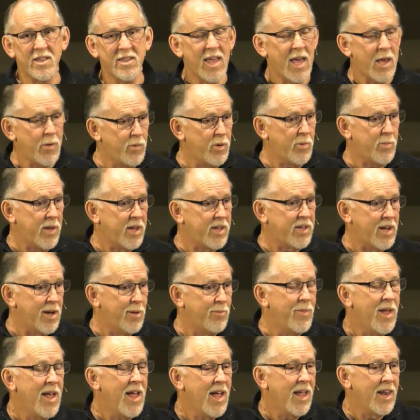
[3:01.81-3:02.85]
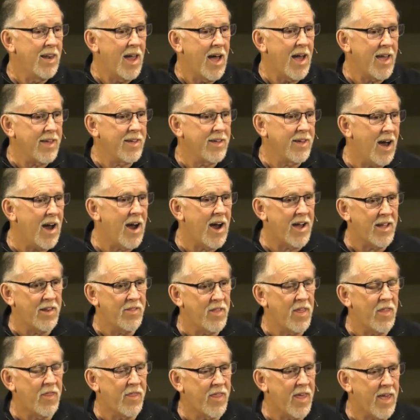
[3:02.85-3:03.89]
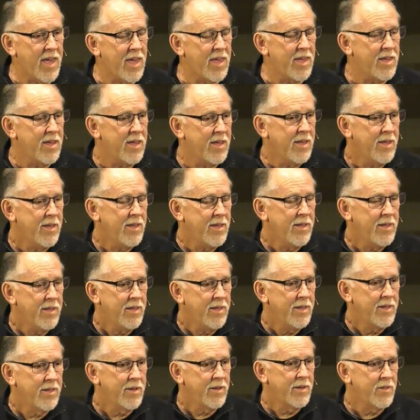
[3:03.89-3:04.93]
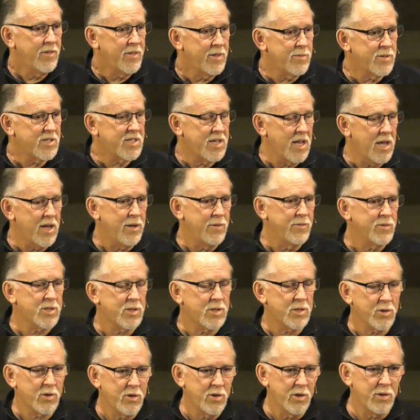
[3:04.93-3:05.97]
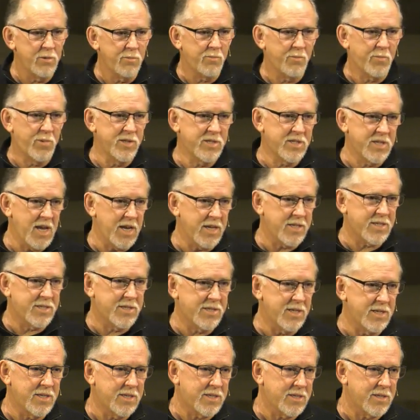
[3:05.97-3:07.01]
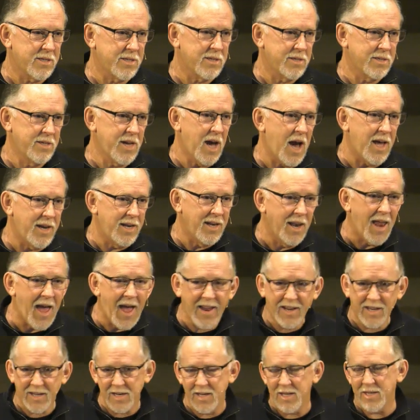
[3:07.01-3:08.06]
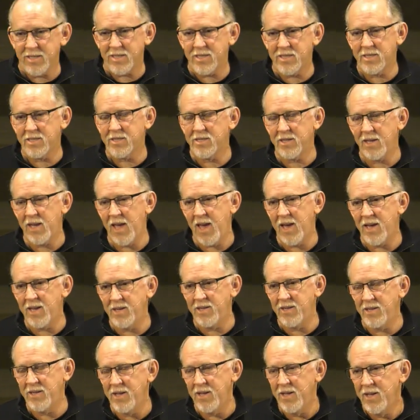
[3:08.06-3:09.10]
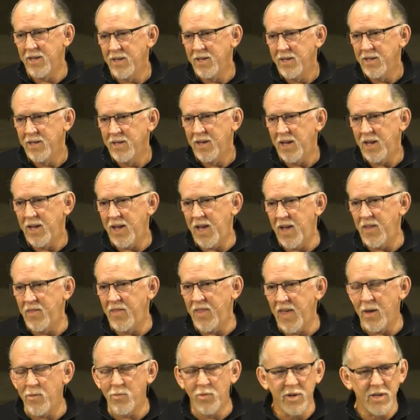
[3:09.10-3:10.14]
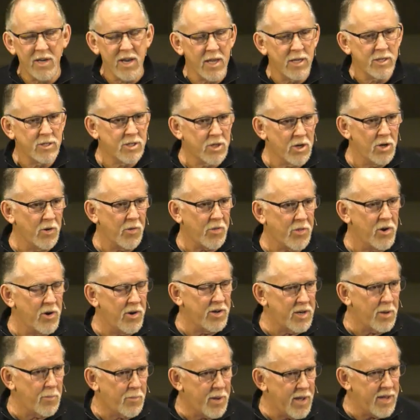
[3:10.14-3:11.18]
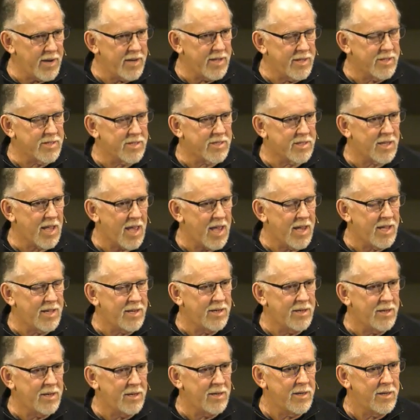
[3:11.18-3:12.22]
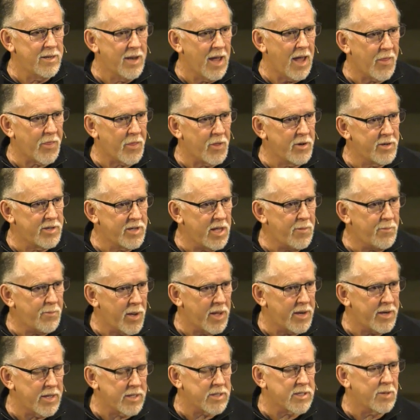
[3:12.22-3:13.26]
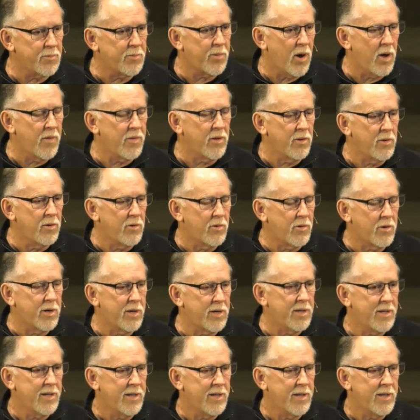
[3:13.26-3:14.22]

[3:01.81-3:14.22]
they would become like God, that they themselves could possess this God-likeness and they would exert their independence and not their dependence upon the Lord.